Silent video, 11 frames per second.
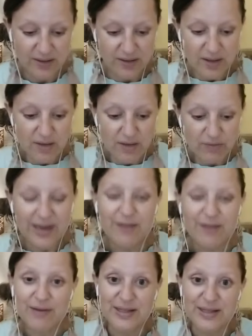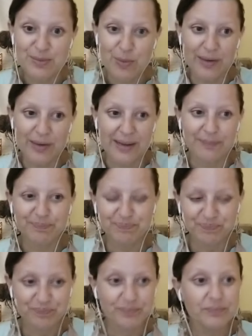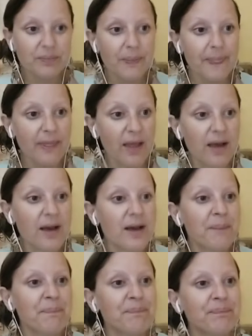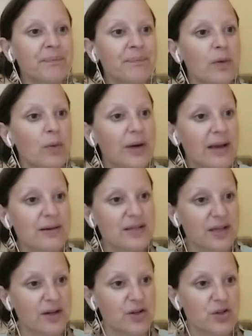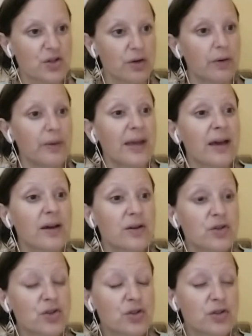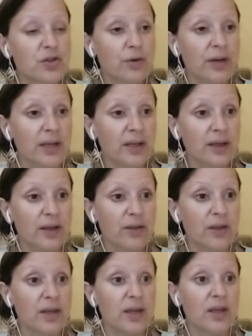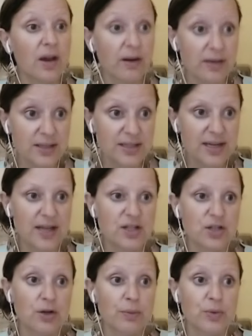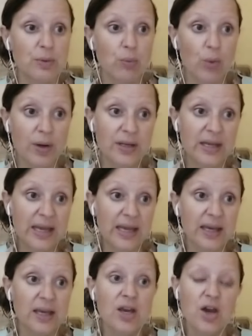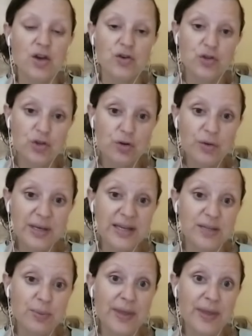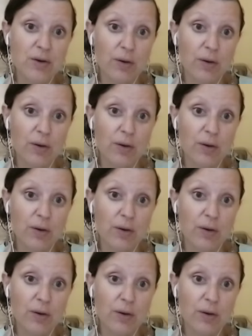really smoothly. What else can I show you? Yeah, and during the younger stage, you know, between 1 year and 2 years, when they're not